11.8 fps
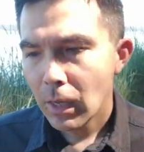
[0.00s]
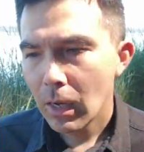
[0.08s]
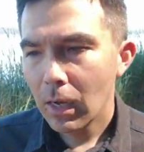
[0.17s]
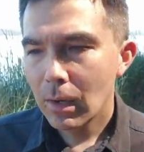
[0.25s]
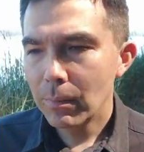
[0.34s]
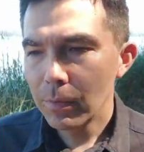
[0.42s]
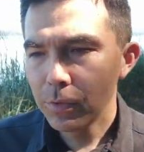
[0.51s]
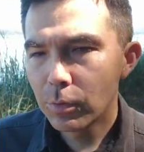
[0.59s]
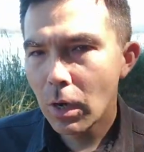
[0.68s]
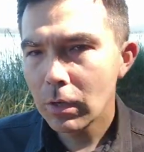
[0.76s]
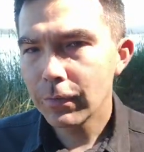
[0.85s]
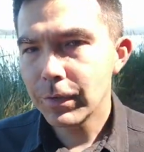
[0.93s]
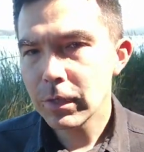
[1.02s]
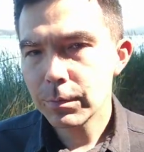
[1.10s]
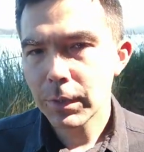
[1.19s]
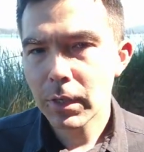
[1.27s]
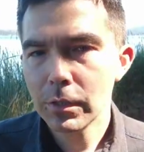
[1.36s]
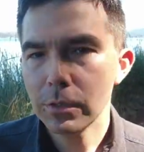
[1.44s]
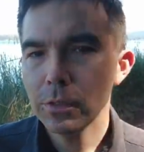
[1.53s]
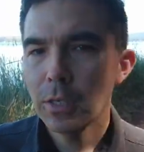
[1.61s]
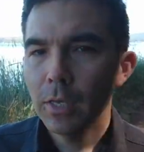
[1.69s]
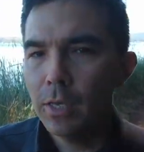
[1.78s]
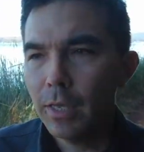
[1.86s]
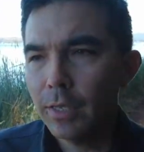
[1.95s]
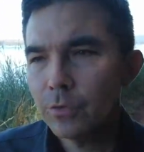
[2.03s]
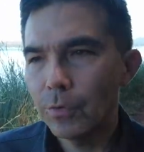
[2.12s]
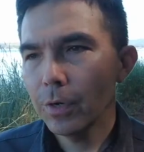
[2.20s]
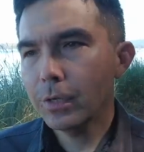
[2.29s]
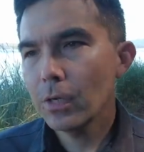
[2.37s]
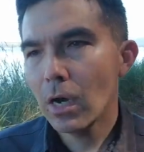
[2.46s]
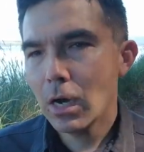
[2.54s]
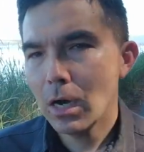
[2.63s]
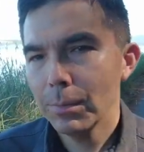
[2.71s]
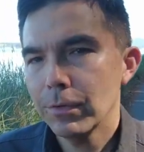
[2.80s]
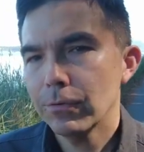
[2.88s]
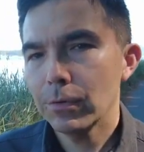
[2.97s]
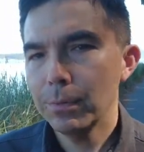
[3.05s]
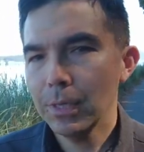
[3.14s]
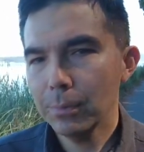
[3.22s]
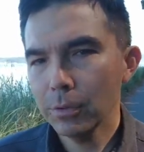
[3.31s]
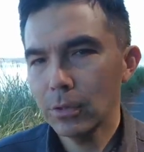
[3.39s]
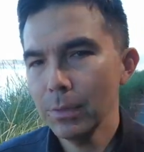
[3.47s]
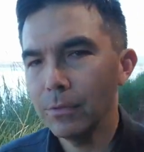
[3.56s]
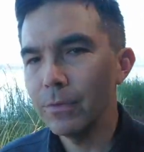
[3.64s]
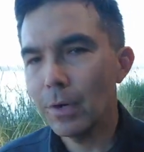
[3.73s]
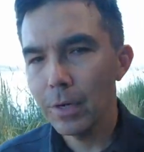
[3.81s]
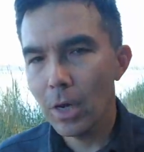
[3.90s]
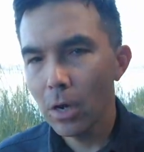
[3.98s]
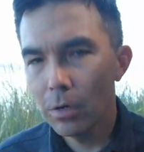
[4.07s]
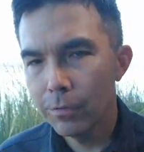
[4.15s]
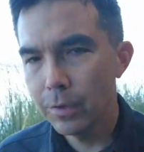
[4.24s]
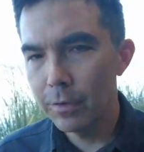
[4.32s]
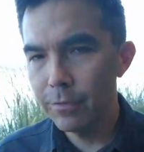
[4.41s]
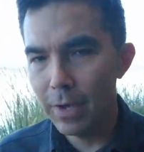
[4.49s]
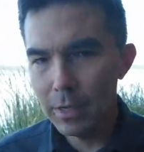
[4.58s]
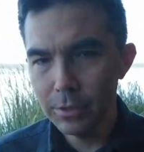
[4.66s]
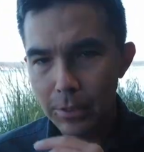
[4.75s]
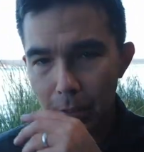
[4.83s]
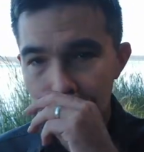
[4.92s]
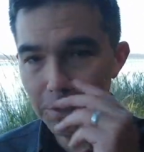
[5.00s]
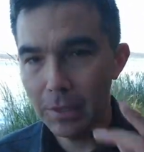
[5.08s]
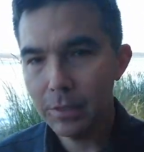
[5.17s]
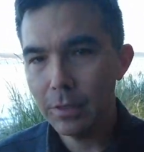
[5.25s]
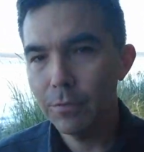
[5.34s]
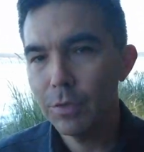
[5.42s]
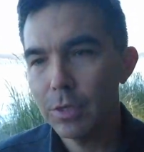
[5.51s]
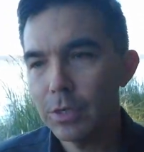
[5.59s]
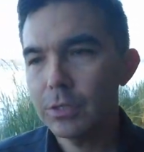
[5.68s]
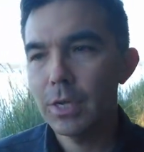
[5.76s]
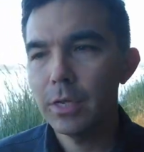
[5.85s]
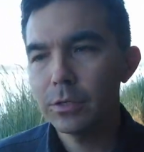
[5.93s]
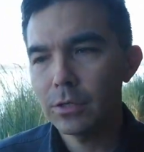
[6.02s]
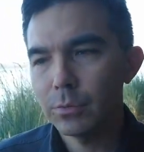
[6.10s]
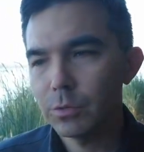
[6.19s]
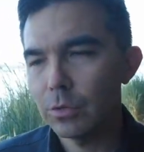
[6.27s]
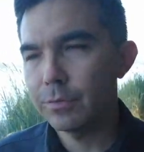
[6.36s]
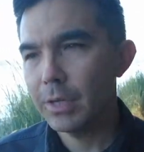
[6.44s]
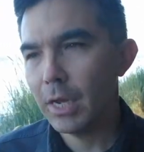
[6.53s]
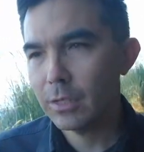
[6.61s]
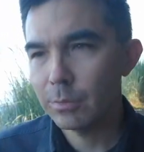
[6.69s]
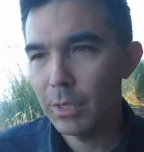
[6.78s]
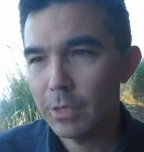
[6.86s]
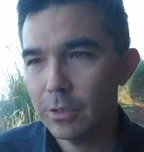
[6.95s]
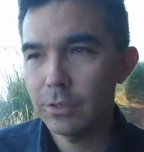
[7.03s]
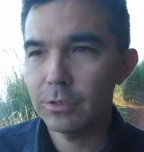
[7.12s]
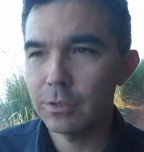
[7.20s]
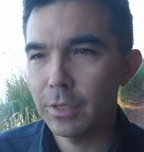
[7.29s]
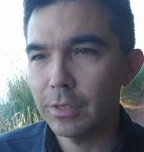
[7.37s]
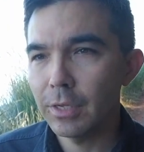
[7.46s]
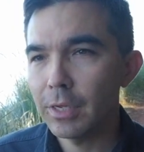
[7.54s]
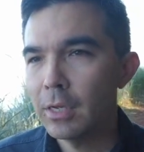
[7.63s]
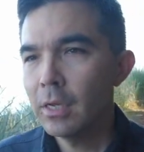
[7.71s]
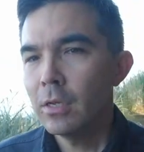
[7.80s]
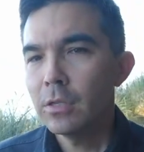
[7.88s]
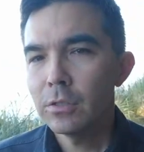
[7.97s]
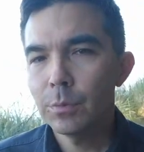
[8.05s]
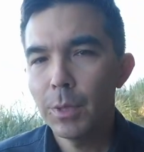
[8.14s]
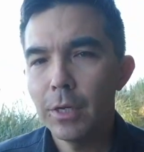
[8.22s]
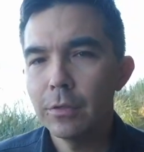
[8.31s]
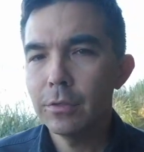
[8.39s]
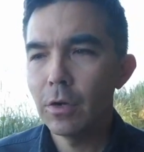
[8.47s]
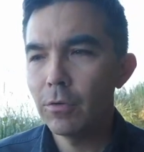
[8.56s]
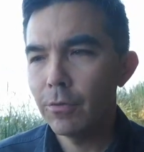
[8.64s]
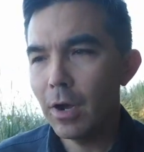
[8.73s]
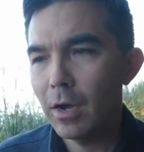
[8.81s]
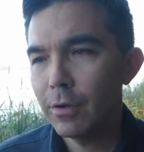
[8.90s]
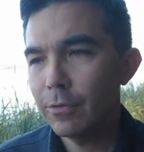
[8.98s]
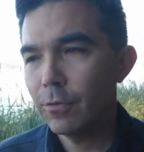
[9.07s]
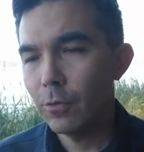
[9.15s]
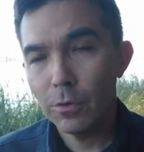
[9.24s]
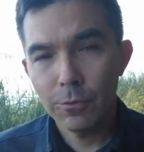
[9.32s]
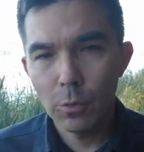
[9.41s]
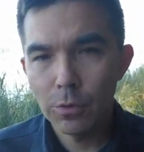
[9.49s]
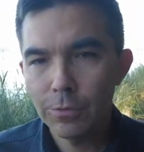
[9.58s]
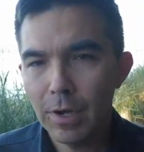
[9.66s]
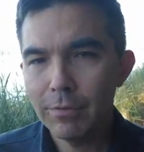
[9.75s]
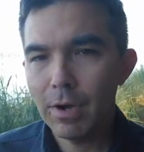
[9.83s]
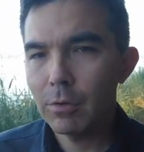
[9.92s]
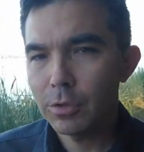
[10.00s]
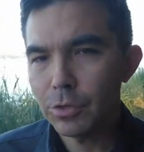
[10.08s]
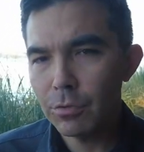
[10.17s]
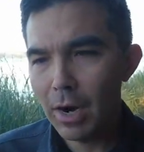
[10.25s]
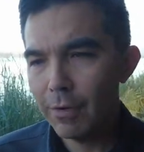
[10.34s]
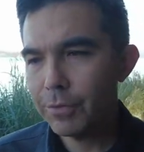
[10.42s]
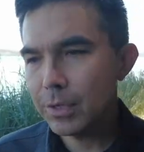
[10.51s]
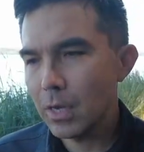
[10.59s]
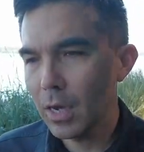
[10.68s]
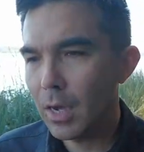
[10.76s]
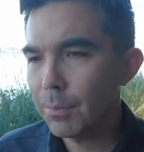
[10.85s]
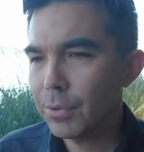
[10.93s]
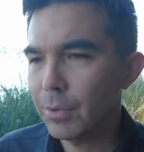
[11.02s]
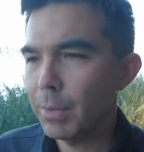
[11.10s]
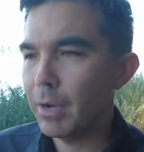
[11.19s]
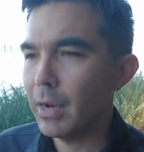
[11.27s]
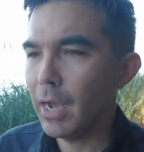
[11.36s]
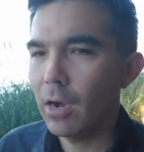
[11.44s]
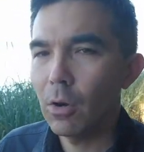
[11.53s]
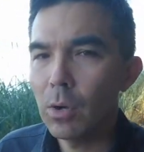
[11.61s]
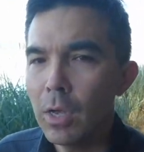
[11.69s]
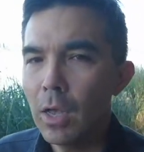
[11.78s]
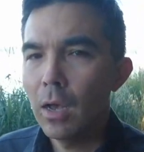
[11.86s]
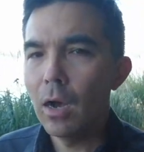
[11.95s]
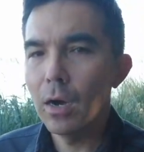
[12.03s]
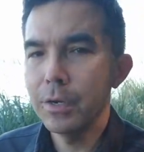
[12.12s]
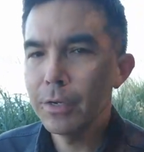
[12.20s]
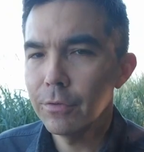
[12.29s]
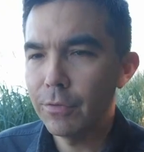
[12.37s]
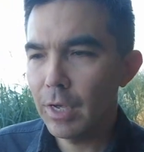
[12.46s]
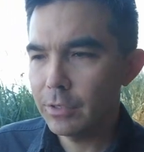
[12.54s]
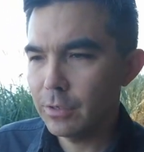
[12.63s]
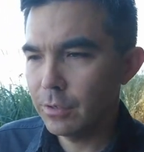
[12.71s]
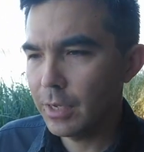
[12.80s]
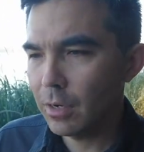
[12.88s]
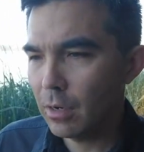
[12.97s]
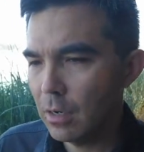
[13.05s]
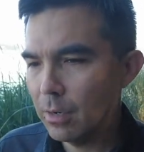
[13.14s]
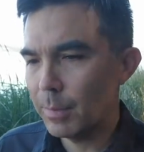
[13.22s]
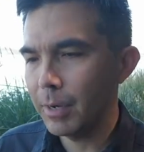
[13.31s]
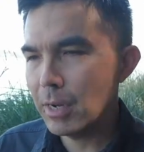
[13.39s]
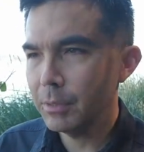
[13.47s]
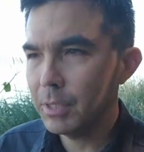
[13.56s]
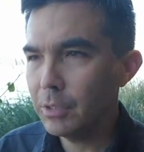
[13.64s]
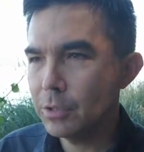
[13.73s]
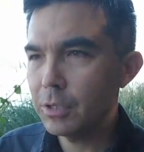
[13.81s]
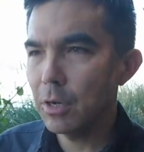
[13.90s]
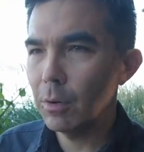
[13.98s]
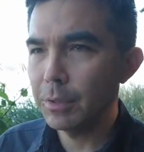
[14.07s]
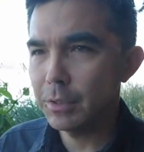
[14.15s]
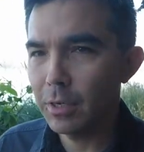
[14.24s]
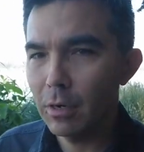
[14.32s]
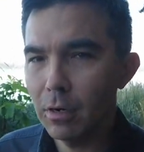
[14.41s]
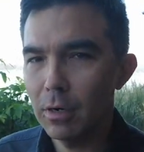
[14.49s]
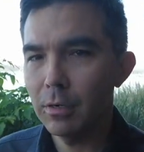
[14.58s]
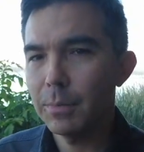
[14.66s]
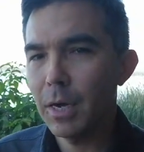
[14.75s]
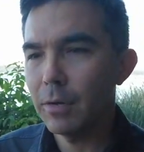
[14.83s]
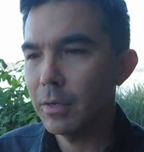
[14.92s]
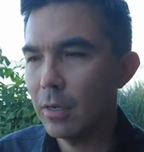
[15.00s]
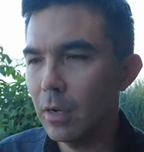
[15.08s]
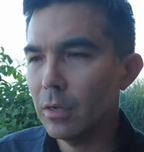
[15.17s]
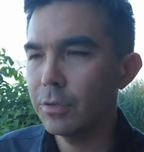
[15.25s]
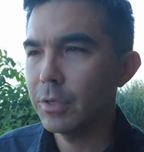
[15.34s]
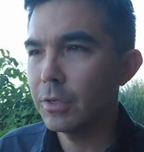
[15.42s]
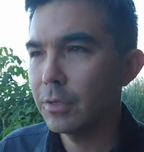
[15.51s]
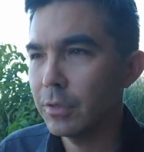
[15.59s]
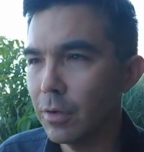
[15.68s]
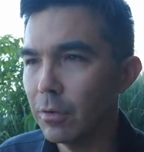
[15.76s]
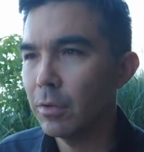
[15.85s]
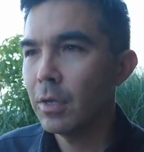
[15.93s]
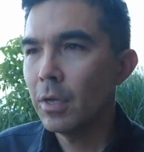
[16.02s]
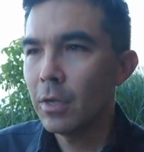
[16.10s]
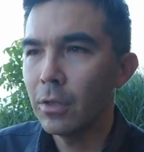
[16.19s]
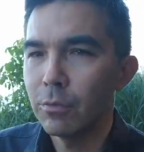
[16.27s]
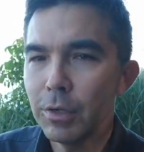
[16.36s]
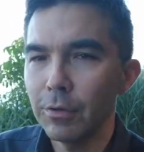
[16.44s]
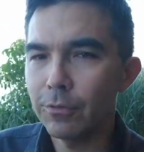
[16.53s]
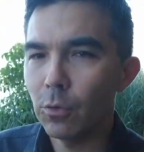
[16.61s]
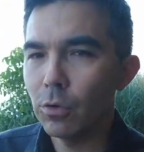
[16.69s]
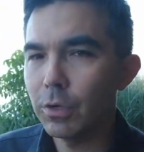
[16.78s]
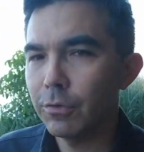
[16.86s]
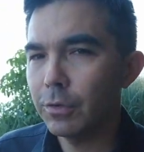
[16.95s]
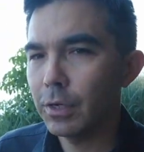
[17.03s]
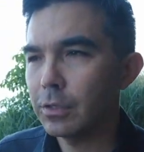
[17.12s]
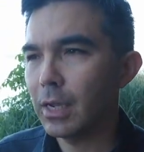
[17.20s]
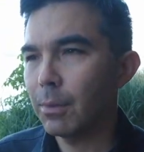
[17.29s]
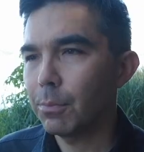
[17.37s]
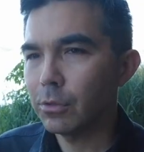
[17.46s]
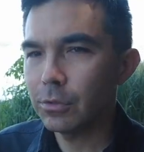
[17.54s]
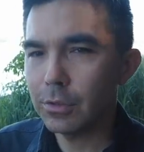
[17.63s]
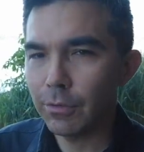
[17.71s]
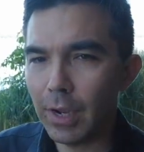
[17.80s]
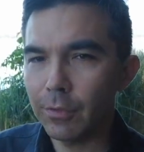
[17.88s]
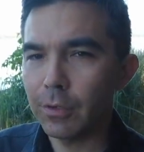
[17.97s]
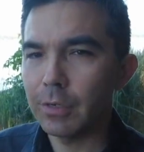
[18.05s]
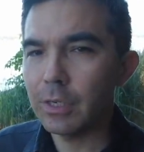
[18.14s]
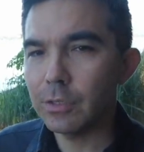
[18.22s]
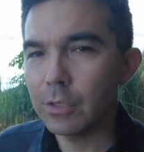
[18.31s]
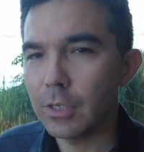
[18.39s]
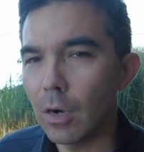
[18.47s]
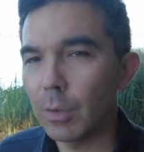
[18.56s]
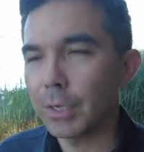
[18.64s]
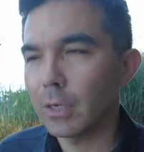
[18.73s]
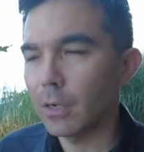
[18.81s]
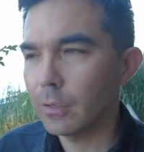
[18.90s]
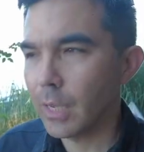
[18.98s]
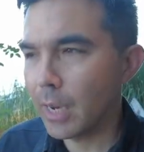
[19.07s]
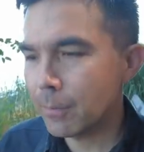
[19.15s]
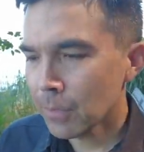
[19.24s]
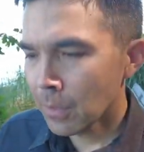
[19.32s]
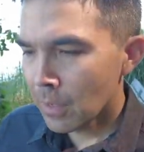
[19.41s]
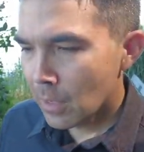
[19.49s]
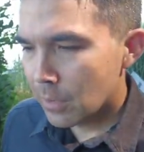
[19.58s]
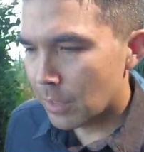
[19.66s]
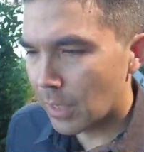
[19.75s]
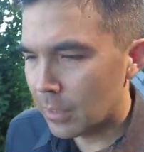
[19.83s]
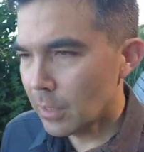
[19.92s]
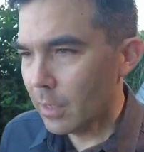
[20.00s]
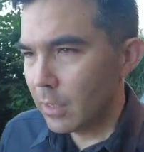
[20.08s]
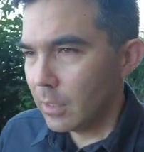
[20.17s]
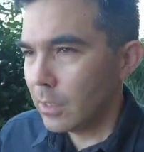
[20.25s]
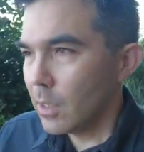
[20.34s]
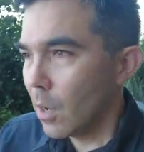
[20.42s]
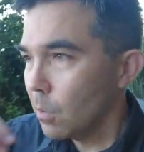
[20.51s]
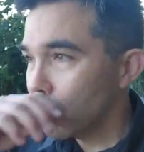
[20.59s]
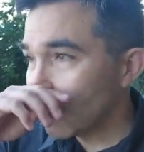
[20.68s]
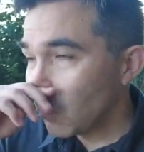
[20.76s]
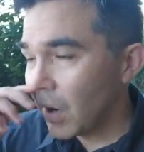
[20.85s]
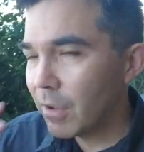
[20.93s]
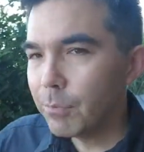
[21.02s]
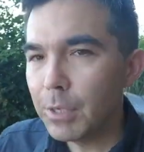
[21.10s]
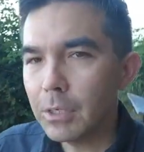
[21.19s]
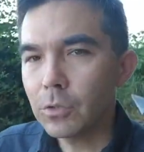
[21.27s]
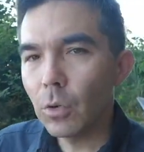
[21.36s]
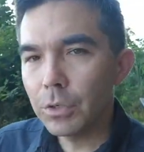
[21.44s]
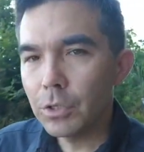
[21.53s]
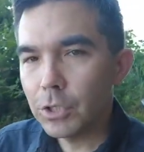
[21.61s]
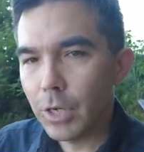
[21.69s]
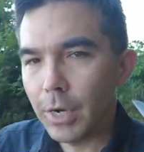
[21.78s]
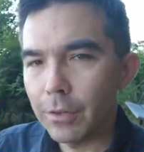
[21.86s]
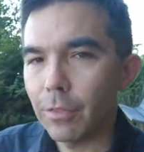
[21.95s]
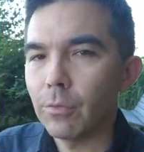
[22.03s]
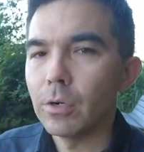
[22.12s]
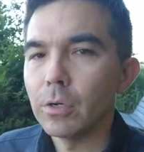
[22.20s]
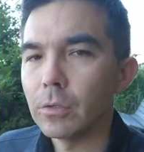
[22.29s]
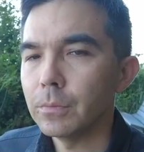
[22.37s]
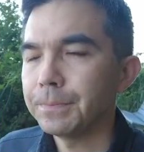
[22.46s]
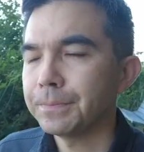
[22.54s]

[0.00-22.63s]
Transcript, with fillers: um, through all of this because it's very common for people to be very overinvested and think that if they just send some sort of text message that they spend you know five, four, four or five hours drafting up about how uninvested they are and about how easygoing they are and about all the you know three or four different examples of how they're easygoing and all that that you know your way of being is going to shine through